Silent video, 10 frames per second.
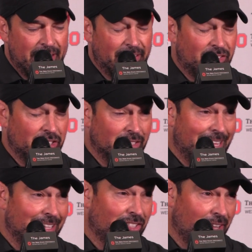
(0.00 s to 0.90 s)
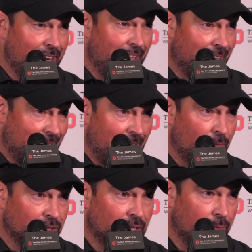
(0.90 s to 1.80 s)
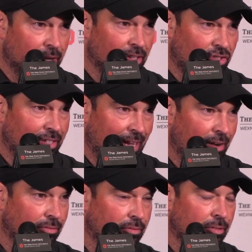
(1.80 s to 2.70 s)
that decision last Sunday, and now we said we're going to sit down,